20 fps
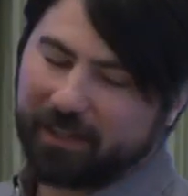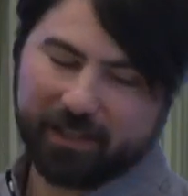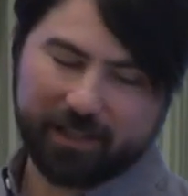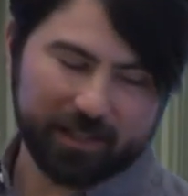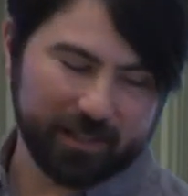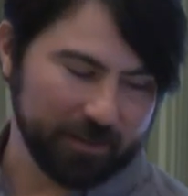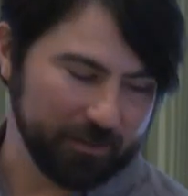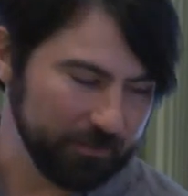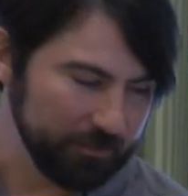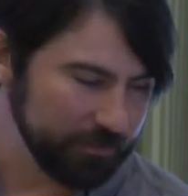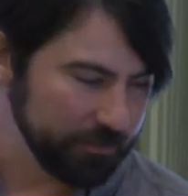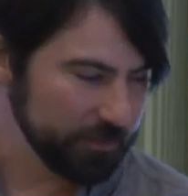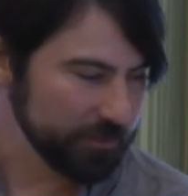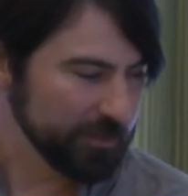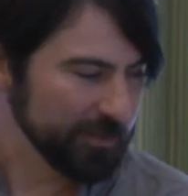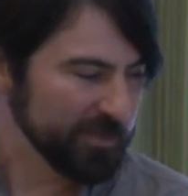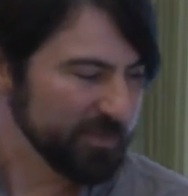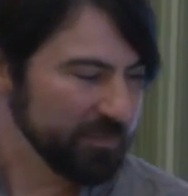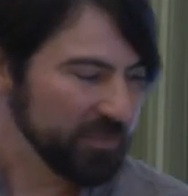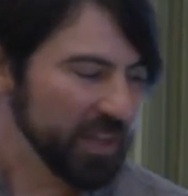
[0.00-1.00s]
um,
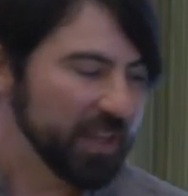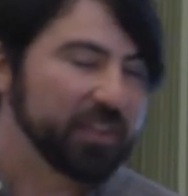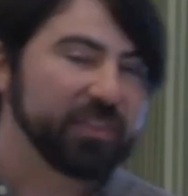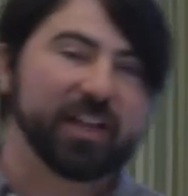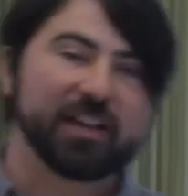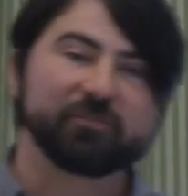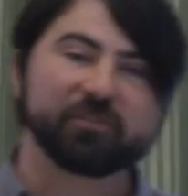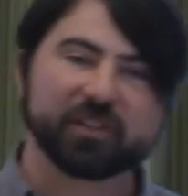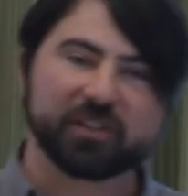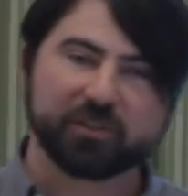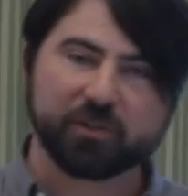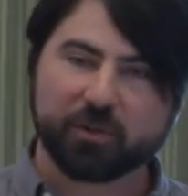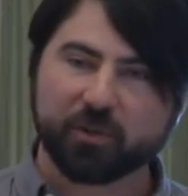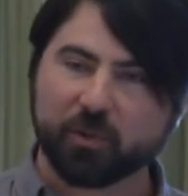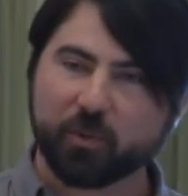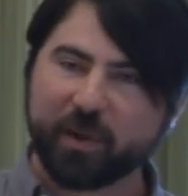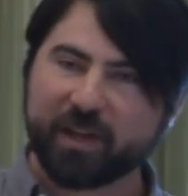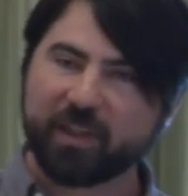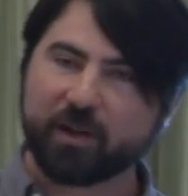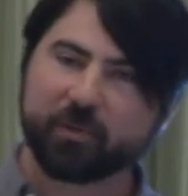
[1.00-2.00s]
thankfully, due to
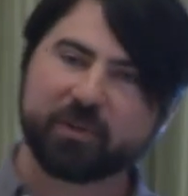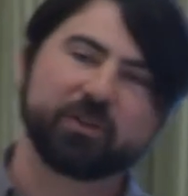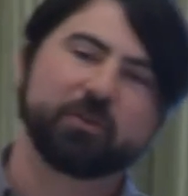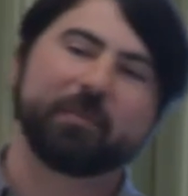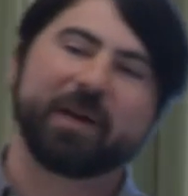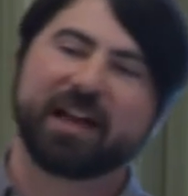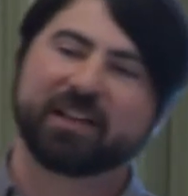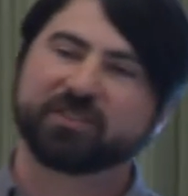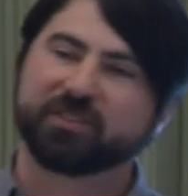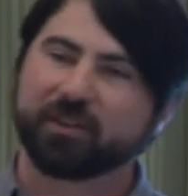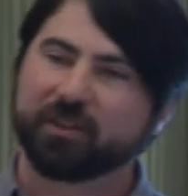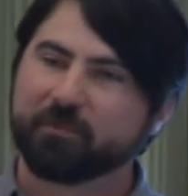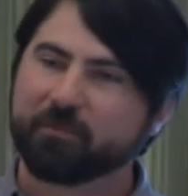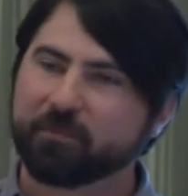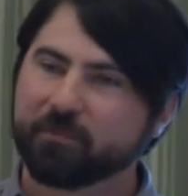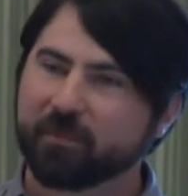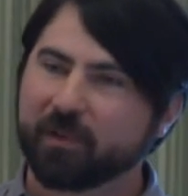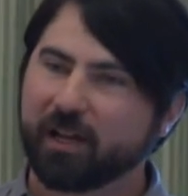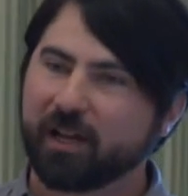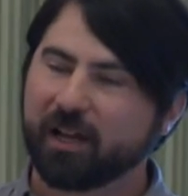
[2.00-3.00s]
the way that we do master,
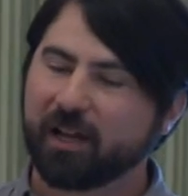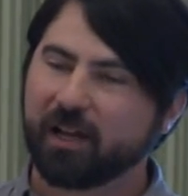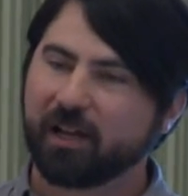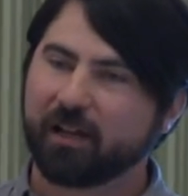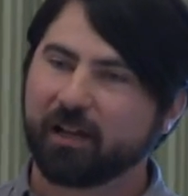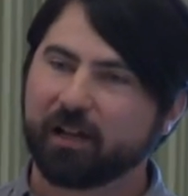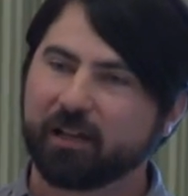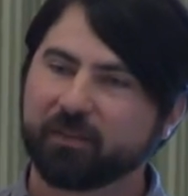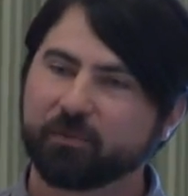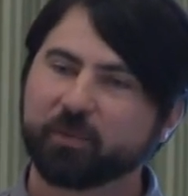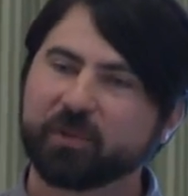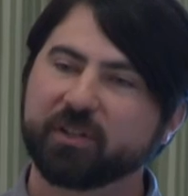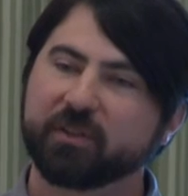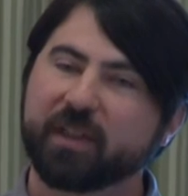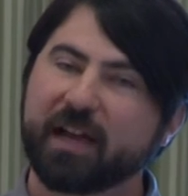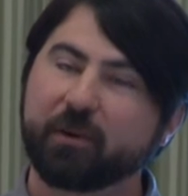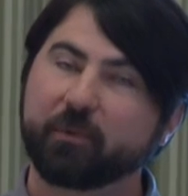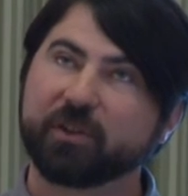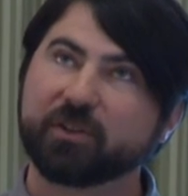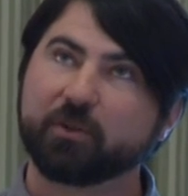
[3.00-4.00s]
uh, uh, we do
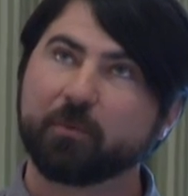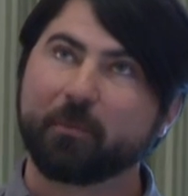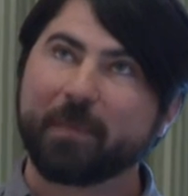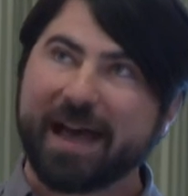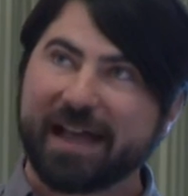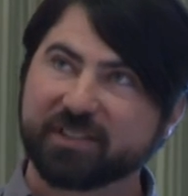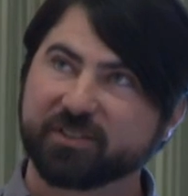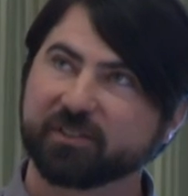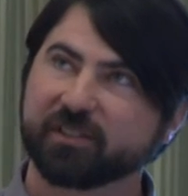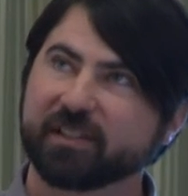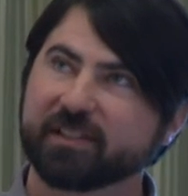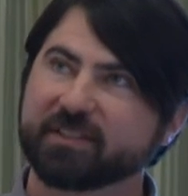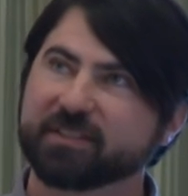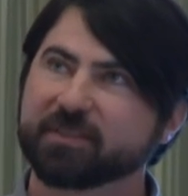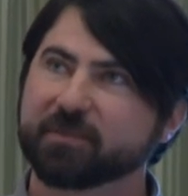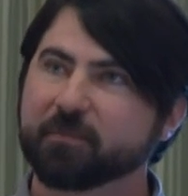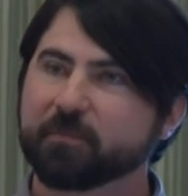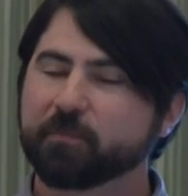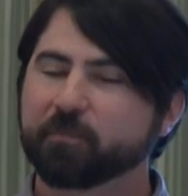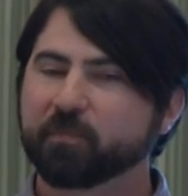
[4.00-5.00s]
that we do
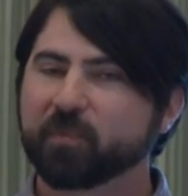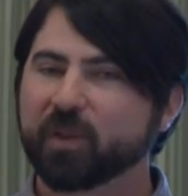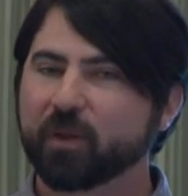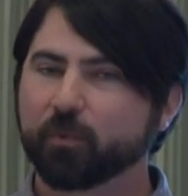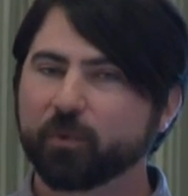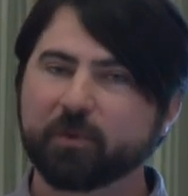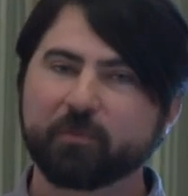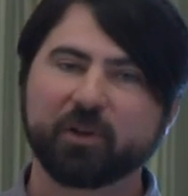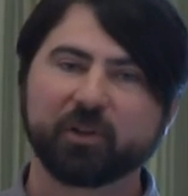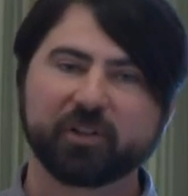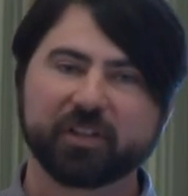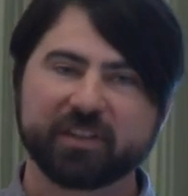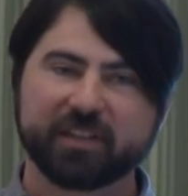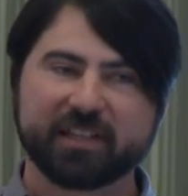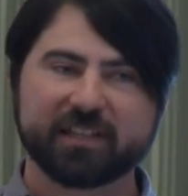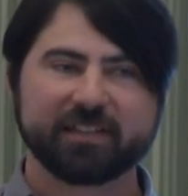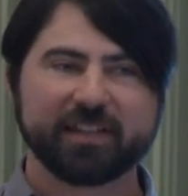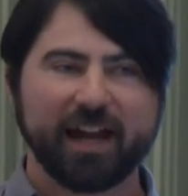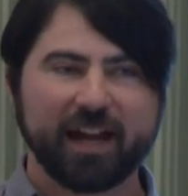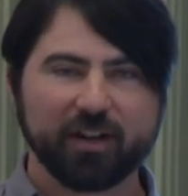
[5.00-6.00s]
masterless, rebuilding
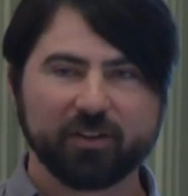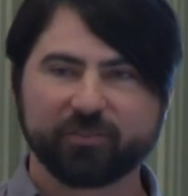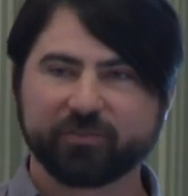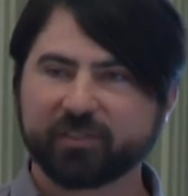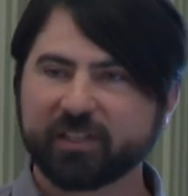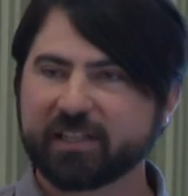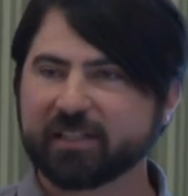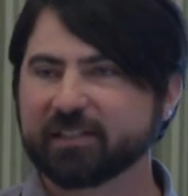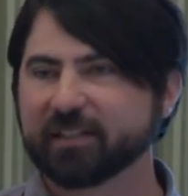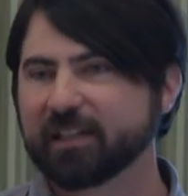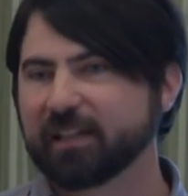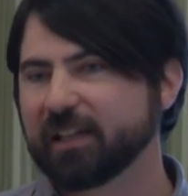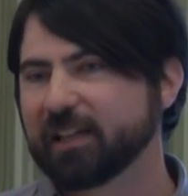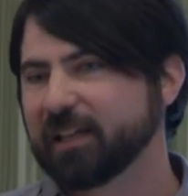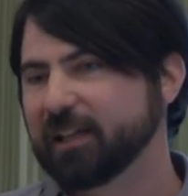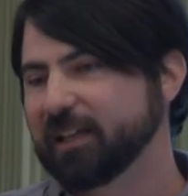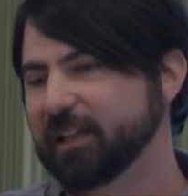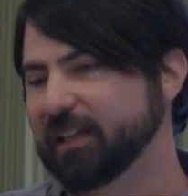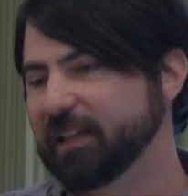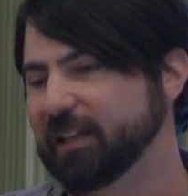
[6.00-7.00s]
the entire fleet
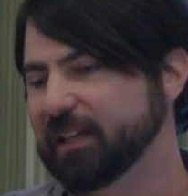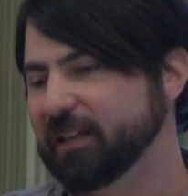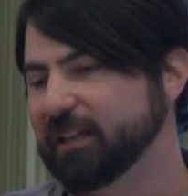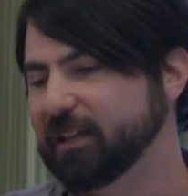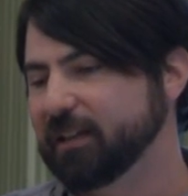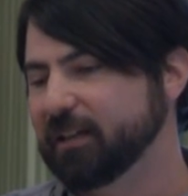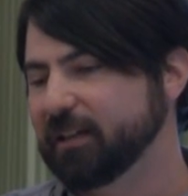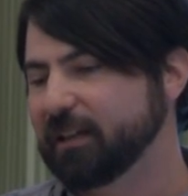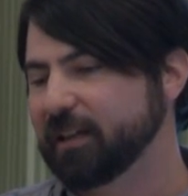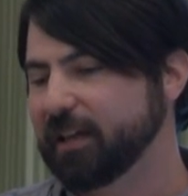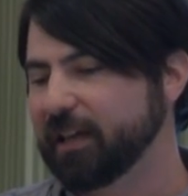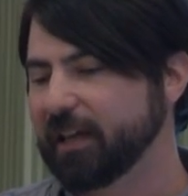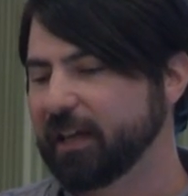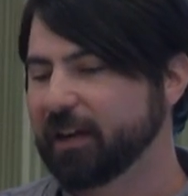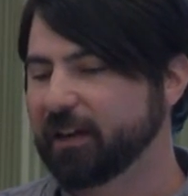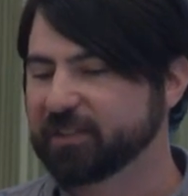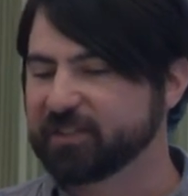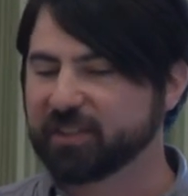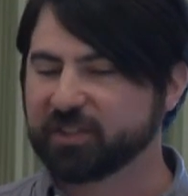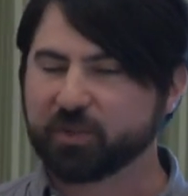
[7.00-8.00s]
in
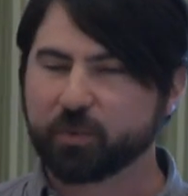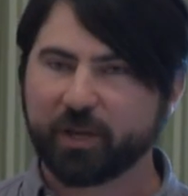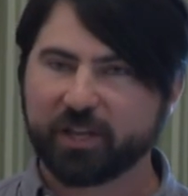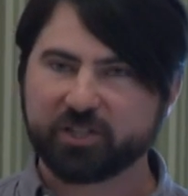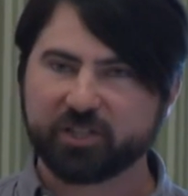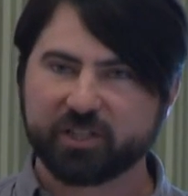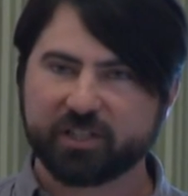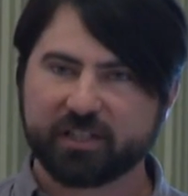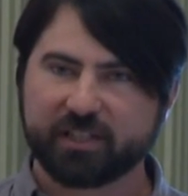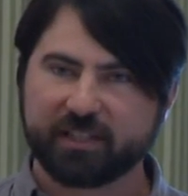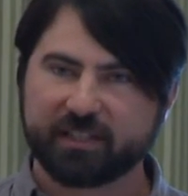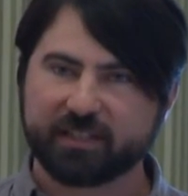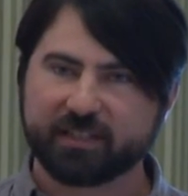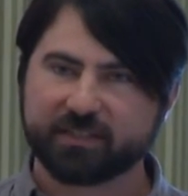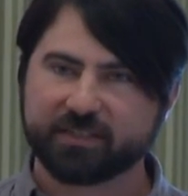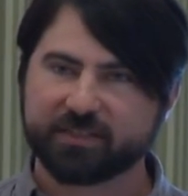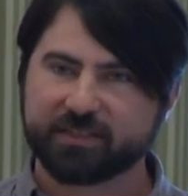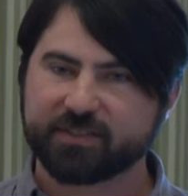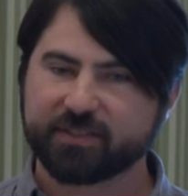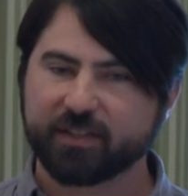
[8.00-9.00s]
in our situation
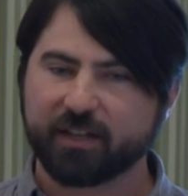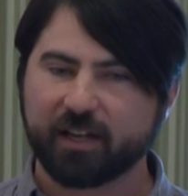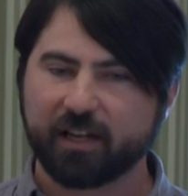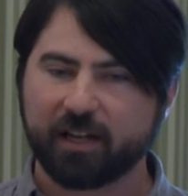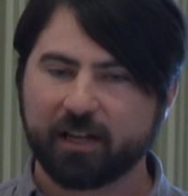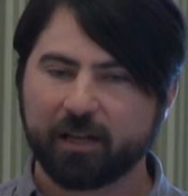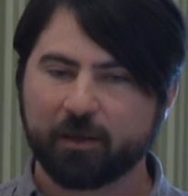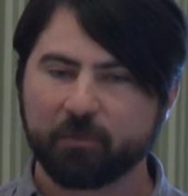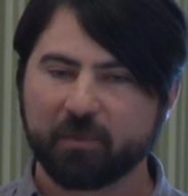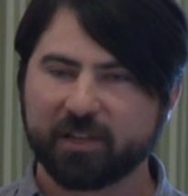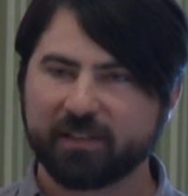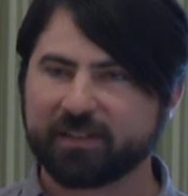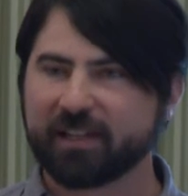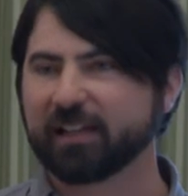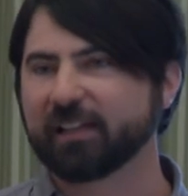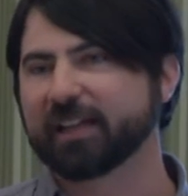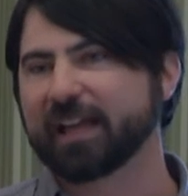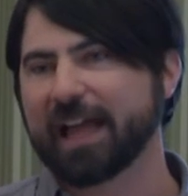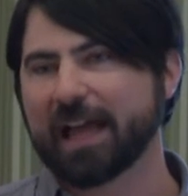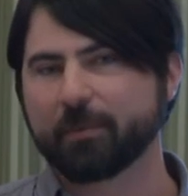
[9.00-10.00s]
is um,
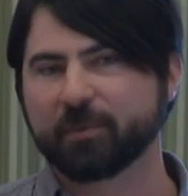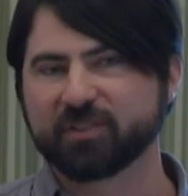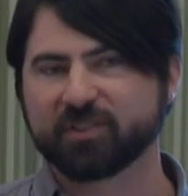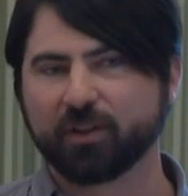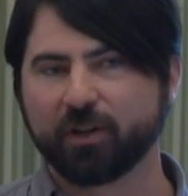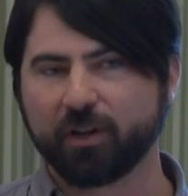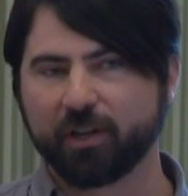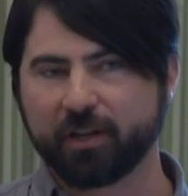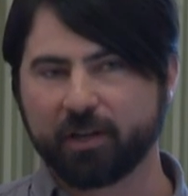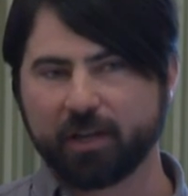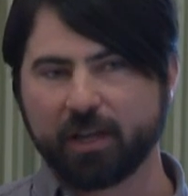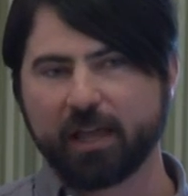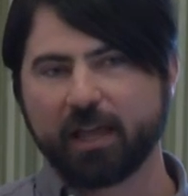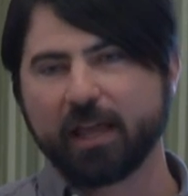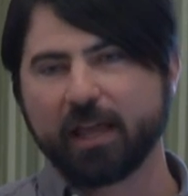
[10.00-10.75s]
telling Amazon,